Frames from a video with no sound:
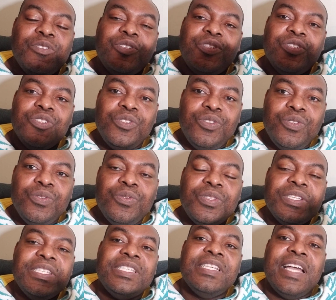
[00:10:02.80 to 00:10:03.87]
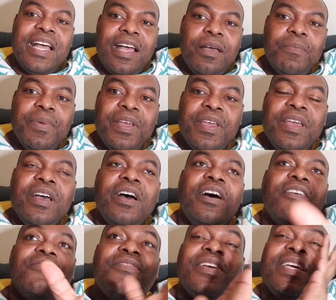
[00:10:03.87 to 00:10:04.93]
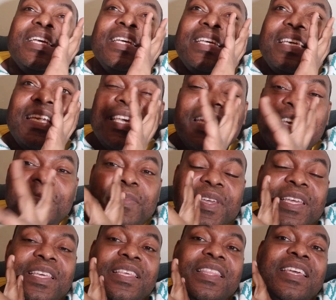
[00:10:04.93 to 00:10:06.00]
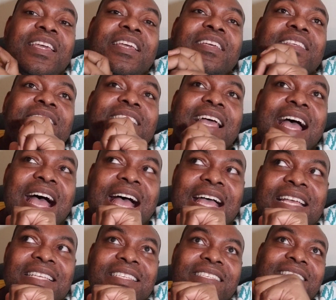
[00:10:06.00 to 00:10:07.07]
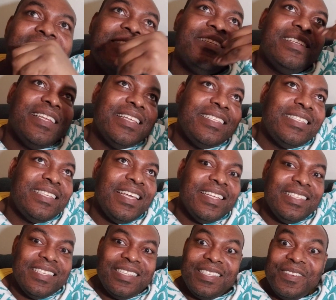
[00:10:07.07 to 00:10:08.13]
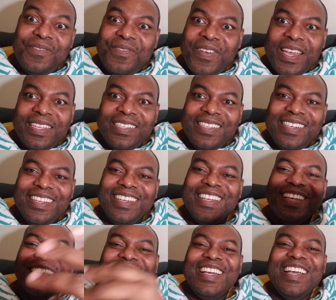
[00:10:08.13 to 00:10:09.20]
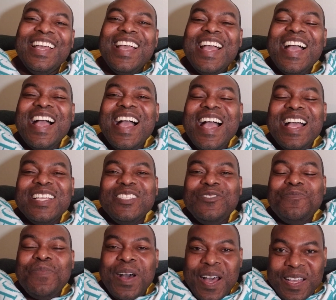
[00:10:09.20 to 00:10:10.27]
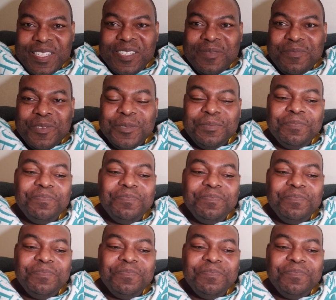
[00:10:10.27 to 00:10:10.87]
to do the job of keeping things as, let's say, disinfected as possible.